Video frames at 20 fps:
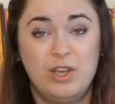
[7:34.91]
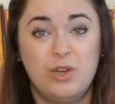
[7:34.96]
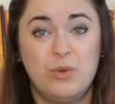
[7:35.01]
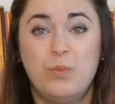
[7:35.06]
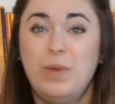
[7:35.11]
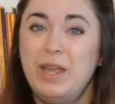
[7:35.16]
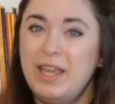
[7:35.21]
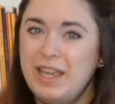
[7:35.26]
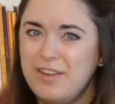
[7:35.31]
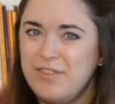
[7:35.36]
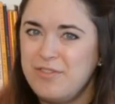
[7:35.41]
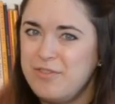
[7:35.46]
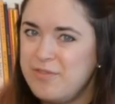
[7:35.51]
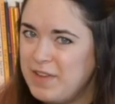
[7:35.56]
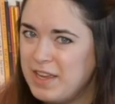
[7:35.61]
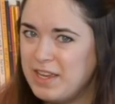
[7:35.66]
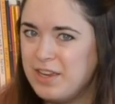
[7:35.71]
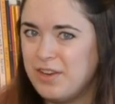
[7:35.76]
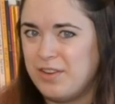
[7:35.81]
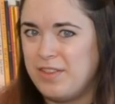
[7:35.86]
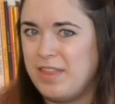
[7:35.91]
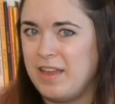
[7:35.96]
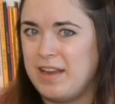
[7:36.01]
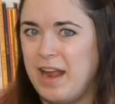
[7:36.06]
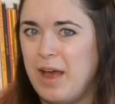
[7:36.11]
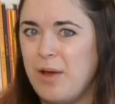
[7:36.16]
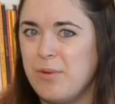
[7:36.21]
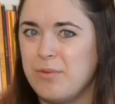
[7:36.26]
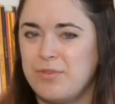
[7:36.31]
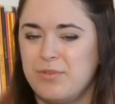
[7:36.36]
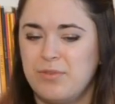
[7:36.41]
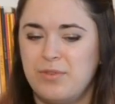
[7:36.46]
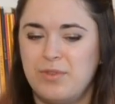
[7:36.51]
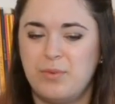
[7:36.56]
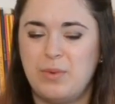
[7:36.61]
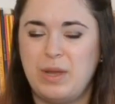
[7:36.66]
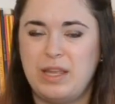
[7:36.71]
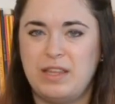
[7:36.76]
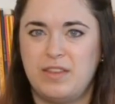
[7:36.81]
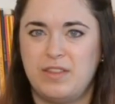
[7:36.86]
We can figure that out through the
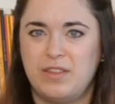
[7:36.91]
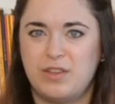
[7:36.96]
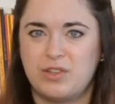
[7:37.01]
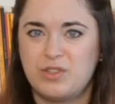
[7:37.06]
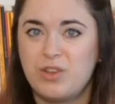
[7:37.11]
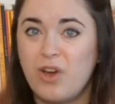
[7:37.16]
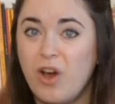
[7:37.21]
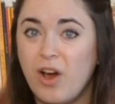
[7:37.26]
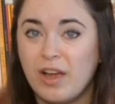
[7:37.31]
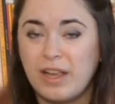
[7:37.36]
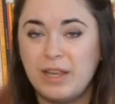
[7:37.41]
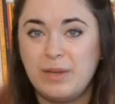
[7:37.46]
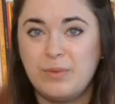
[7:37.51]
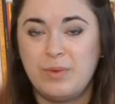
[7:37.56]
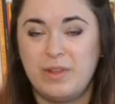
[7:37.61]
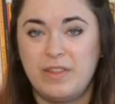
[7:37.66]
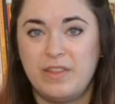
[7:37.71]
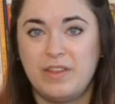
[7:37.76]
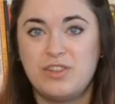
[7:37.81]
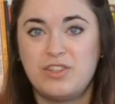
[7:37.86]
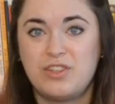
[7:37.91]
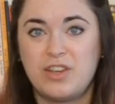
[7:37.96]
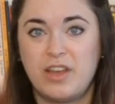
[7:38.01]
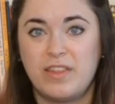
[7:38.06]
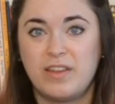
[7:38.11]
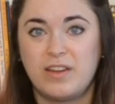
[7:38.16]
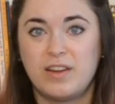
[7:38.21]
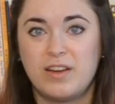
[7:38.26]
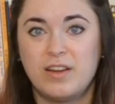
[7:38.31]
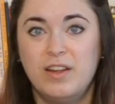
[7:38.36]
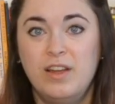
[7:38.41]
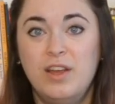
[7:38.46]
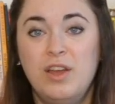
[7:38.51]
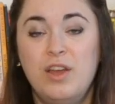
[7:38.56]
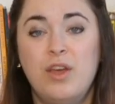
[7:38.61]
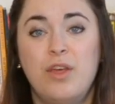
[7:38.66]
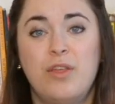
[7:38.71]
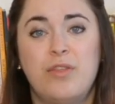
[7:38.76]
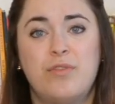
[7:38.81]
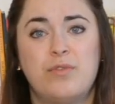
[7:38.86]
way that they're talking with each other,
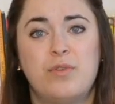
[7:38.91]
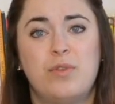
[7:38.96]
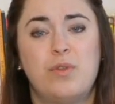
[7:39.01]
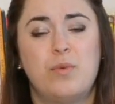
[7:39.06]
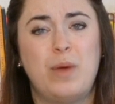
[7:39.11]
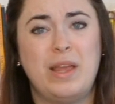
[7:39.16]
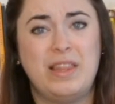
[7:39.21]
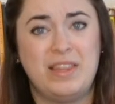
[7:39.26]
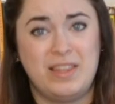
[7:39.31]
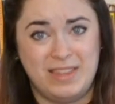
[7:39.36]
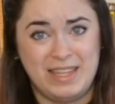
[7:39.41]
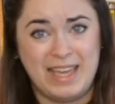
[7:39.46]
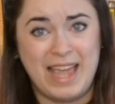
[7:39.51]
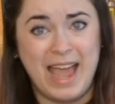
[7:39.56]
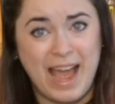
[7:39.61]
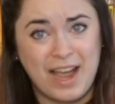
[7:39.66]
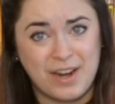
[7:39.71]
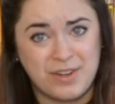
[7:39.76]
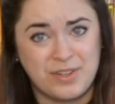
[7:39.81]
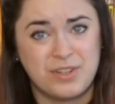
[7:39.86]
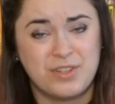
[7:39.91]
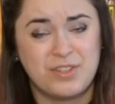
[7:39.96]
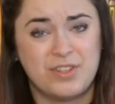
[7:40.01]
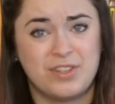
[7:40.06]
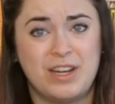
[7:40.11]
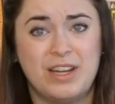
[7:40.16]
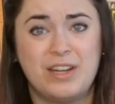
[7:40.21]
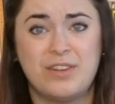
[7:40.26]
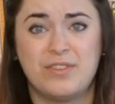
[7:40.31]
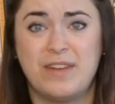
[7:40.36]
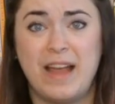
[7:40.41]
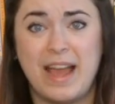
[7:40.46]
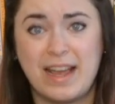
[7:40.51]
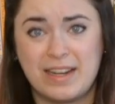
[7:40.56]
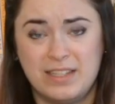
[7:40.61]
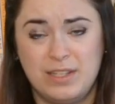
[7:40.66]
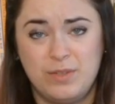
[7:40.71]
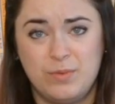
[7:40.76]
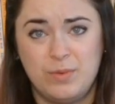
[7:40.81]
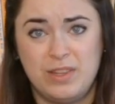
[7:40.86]
through the way that the actors are
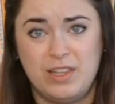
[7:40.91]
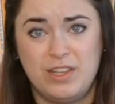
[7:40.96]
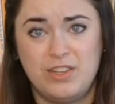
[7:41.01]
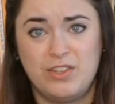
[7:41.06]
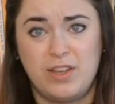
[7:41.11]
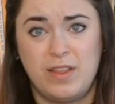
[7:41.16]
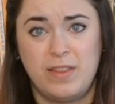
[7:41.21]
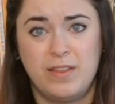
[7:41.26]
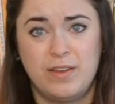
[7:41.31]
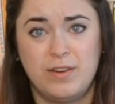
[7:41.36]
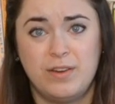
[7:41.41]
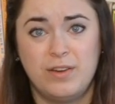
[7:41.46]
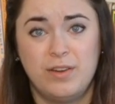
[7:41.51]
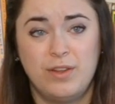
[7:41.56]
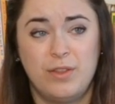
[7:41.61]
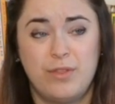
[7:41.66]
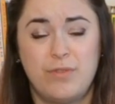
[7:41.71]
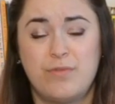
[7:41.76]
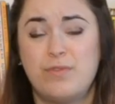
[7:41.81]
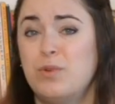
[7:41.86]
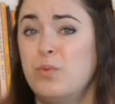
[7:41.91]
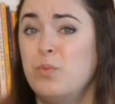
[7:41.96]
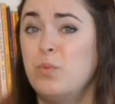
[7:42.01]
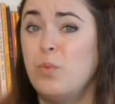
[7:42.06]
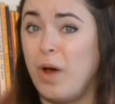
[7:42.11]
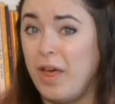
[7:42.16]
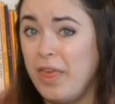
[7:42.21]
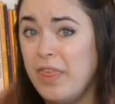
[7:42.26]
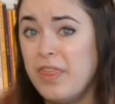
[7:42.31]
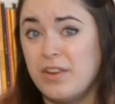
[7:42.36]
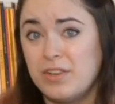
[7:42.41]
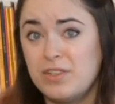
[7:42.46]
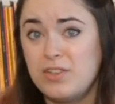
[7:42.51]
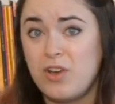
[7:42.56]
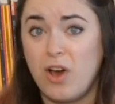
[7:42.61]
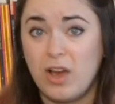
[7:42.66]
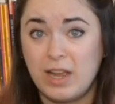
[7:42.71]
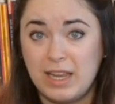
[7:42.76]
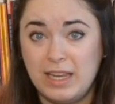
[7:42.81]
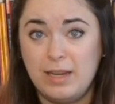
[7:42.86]
interacting with each other, through what they're
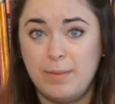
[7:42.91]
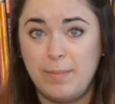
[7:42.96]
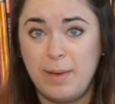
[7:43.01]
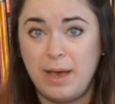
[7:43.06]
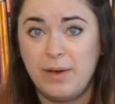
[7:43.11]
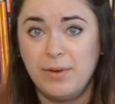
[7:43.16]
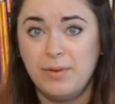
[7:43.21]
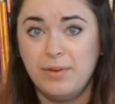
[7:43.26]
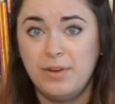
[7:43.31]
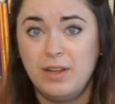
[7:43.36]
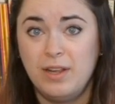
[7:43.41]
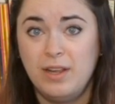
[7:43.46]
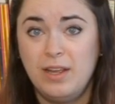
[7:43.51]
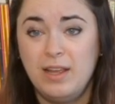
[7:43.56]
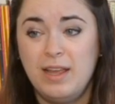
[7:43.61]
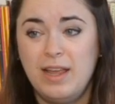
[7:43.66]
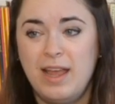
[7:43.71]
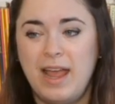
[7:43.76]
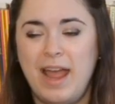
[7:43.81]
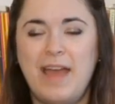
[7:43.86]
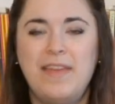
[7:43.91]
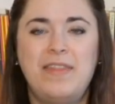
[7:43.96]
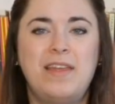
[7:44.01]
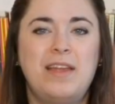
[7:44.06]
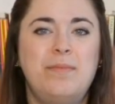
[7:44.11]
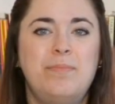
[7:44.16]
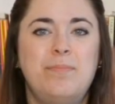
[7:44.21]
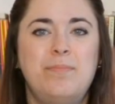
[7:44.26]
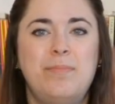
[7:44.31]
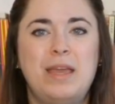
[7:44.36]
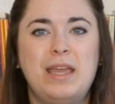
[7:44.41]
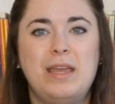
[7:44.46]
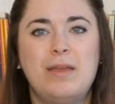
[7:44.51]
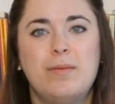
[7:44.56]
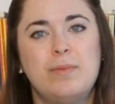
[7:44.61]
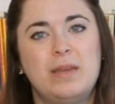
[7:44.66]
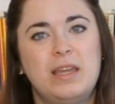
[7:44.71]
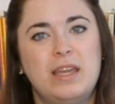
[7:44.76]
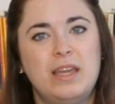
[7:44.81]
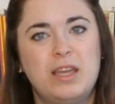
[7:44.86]
talking about, and then
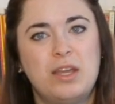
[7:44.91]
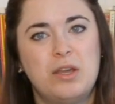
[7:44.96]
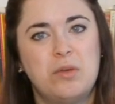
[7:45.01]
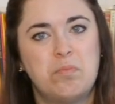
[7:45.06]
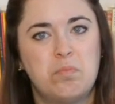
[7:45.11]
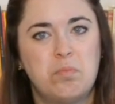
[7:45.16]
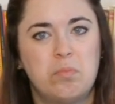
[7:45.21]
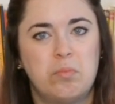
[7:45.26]
maybe